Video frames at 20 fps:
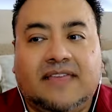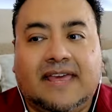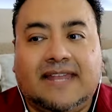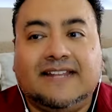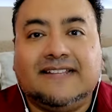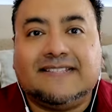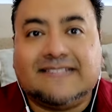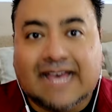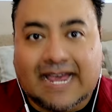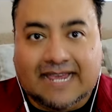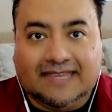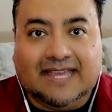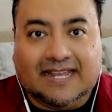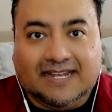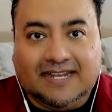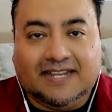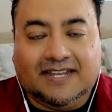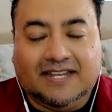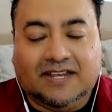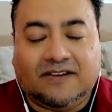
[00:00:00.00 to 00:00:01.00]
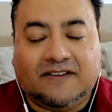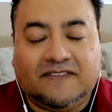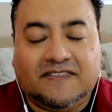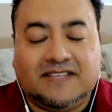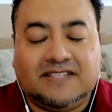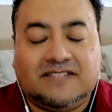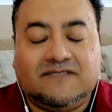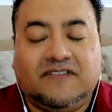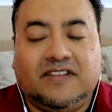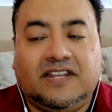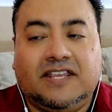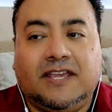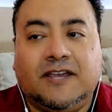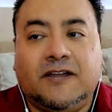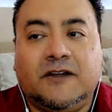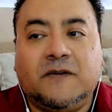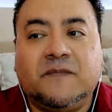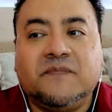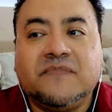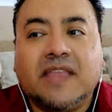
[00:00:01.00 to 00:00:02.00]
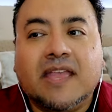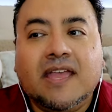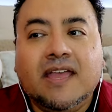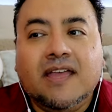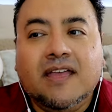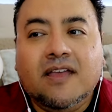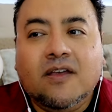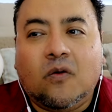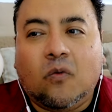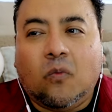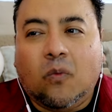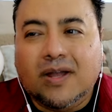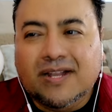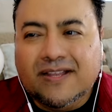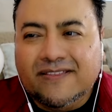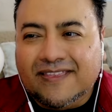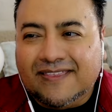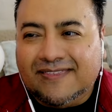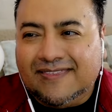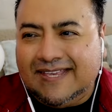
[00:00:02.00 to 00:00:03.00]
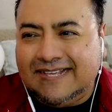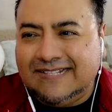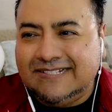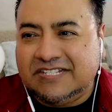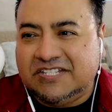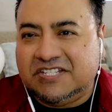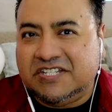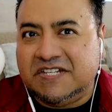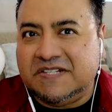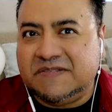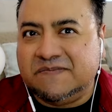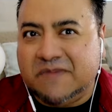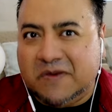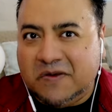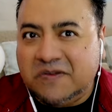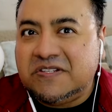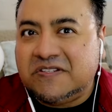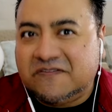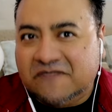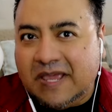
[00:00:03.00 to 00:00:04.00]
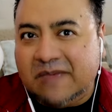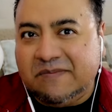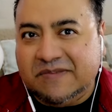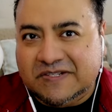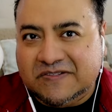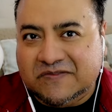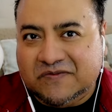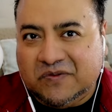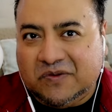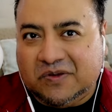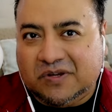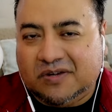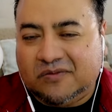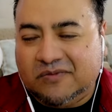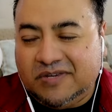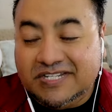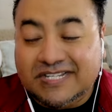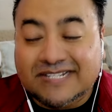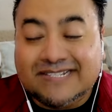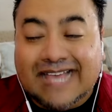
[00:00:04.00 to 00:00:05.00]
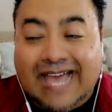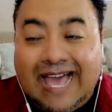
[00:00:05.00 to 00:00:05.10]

that it's highlighted here in this video. One of the things that she's most famous for, which is